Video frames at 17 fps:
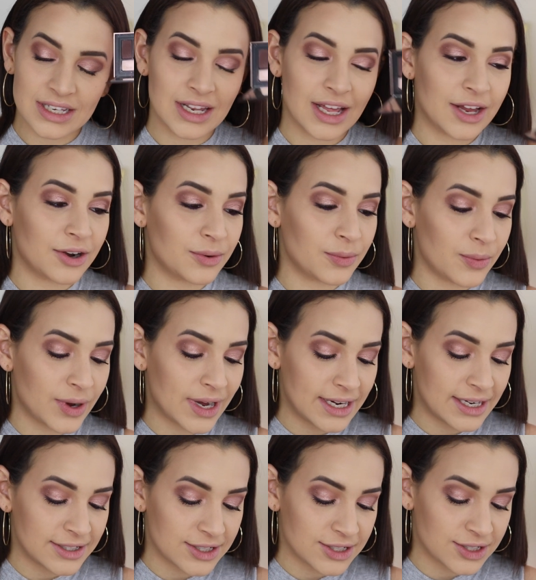the lighter
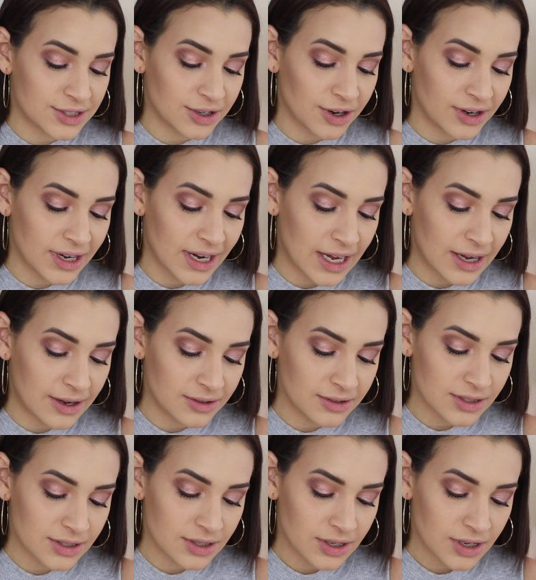one to start
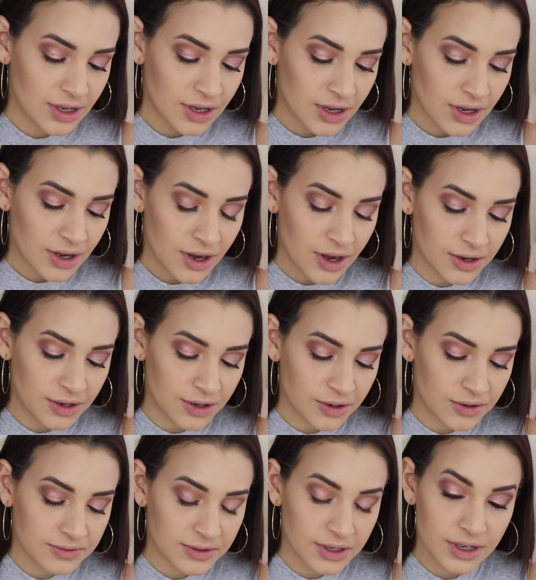out all
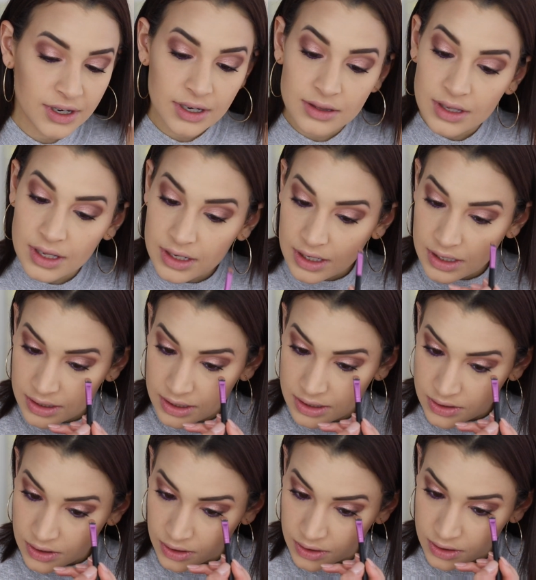over, and then the
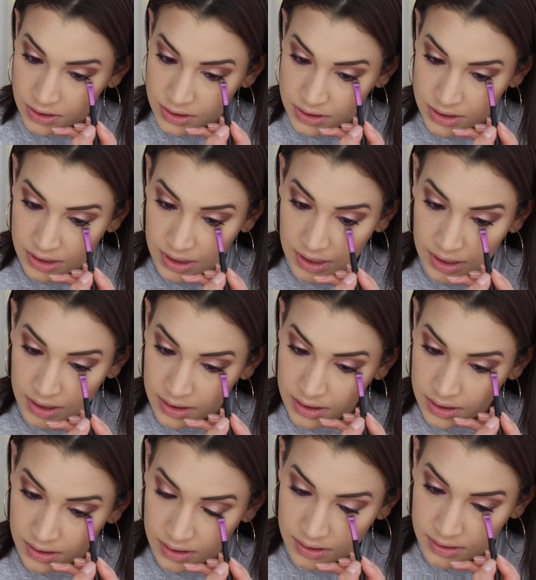darker
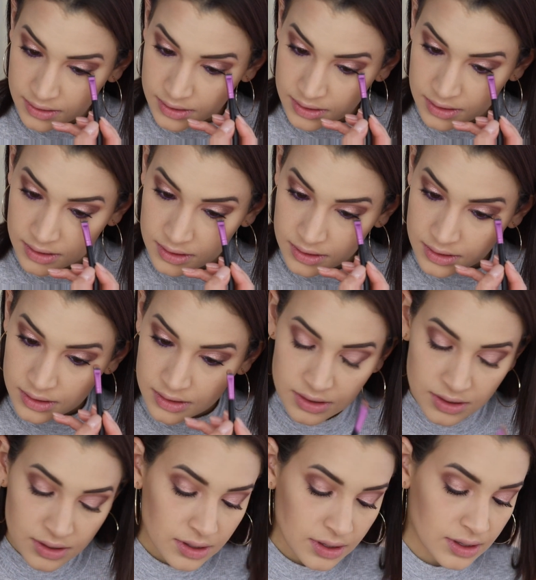shade
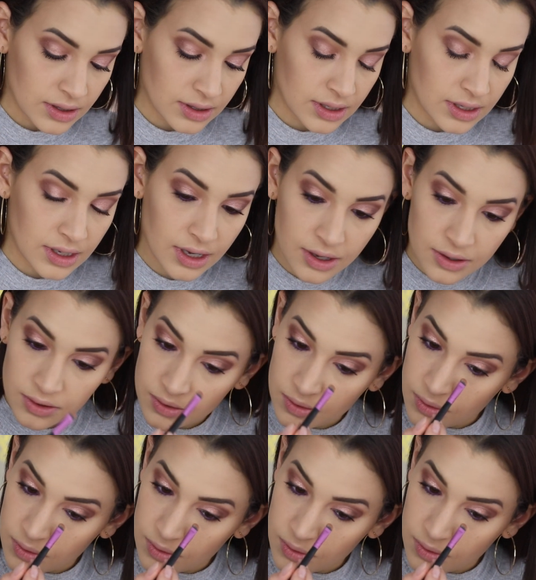in the outer